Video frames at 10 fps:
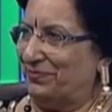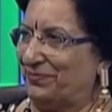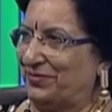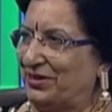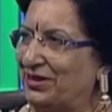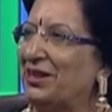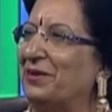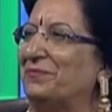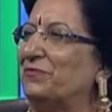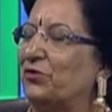Oh, club.
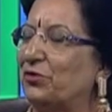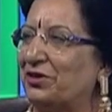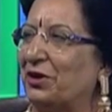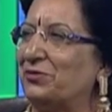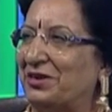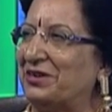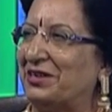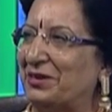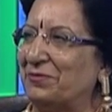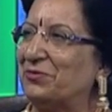club 4,000 okay.
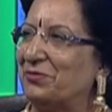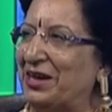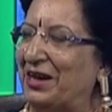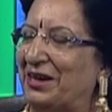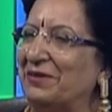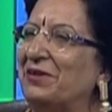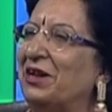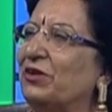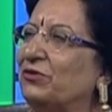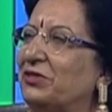clubs okay. we have.
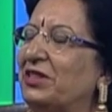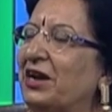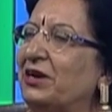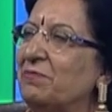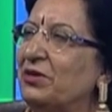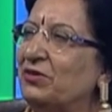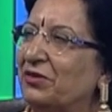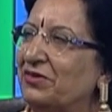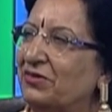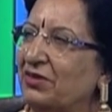So that means
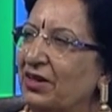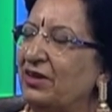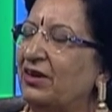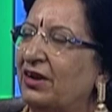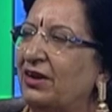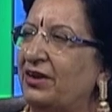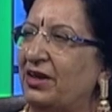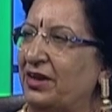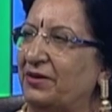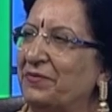on single
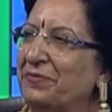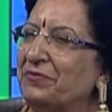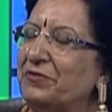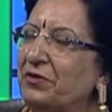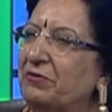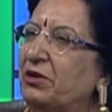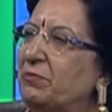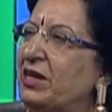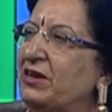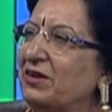day, mm -hmm. we mm-hmm. will
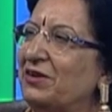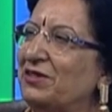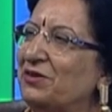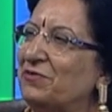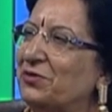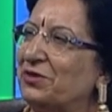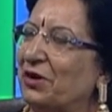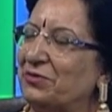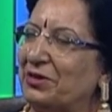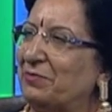be increasing
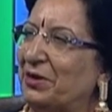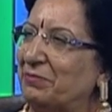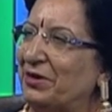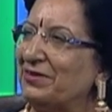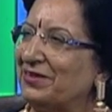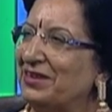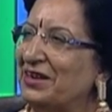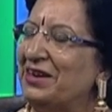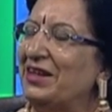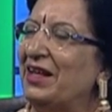4,000 members.
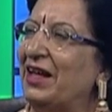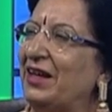Okay.